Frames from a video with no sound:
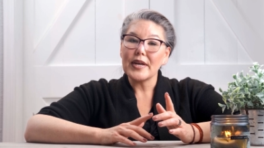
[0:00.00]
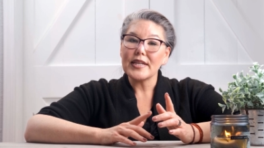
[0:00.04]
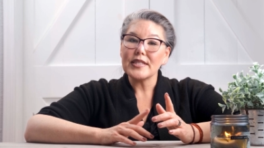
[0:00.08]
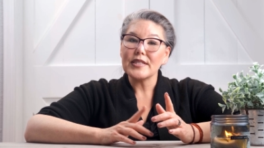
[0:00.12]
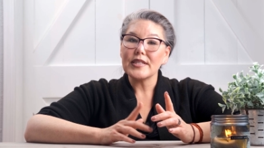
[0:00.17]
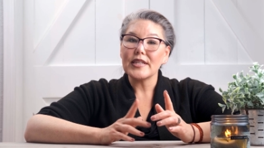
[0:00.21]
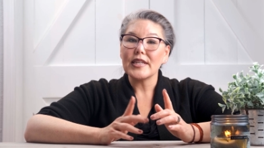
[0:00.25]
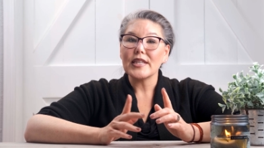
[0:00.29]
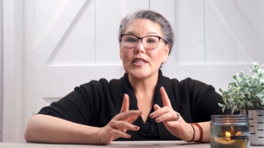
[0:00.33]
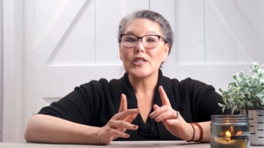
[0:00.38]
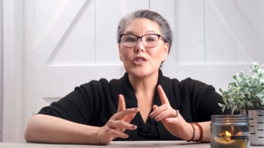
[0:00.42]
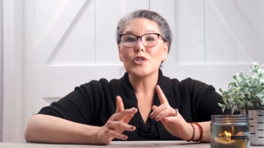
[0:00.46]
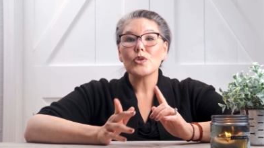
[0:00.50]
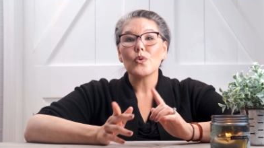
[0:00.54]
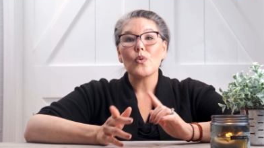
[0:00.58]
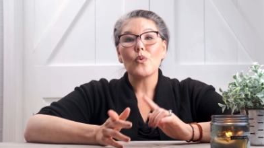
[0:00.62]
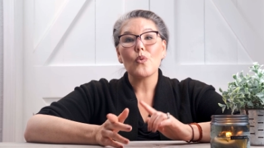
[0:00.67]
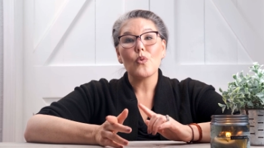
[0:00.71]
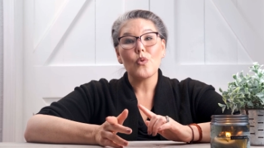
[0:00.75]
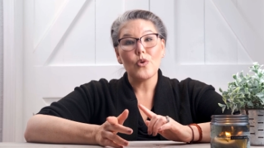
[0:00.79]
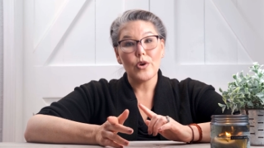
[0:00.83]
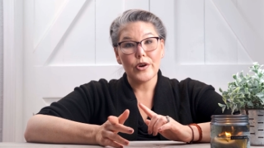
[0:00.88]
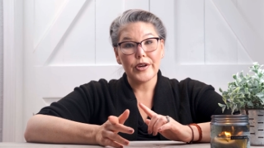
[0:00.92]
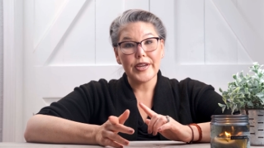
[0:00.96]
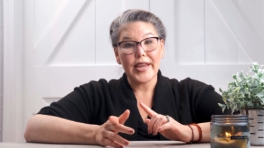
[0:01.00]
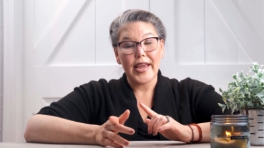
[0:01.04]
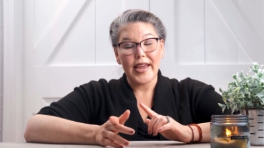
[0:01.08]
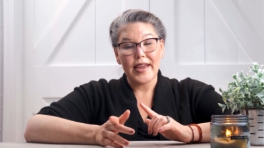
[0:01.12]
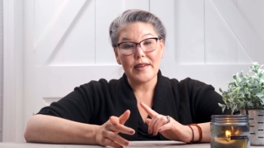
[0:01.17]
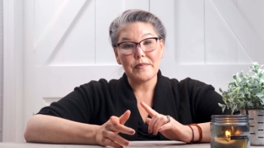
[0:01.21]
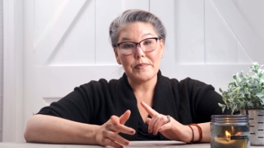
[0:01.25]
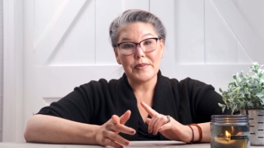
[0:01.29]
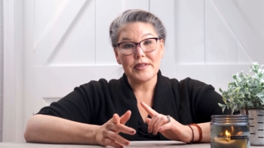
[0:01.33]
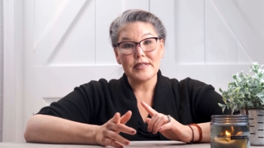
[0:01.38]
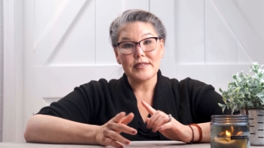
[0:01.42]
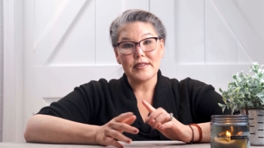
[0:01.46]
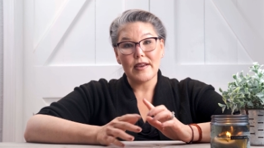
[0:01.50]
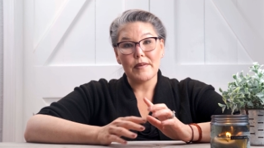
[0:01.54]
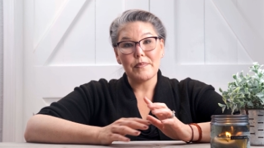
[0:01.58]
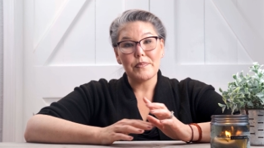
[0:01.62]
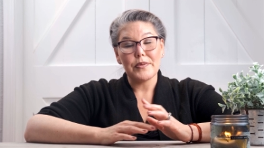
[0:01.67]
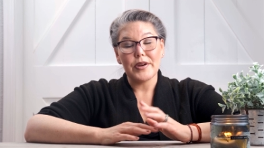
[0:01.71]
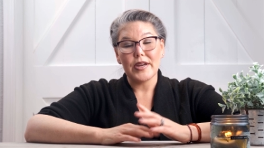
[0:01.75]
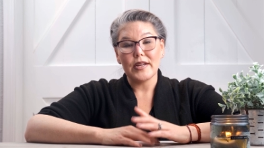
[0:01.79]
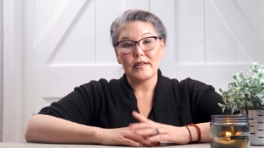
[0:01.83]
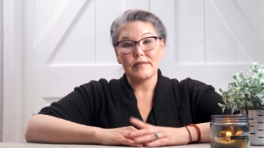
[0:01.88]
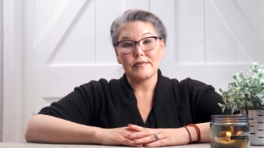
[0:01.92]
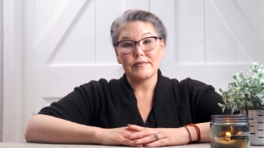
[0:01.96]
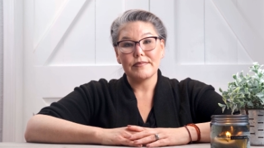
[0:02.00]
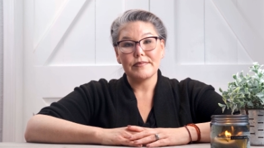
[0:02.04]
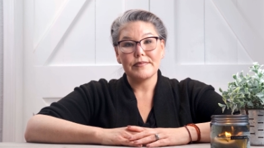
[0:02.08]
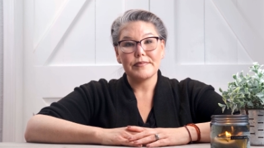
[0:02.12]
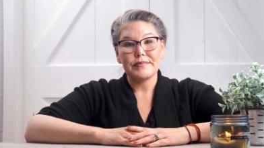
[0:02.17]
residence or can be separate.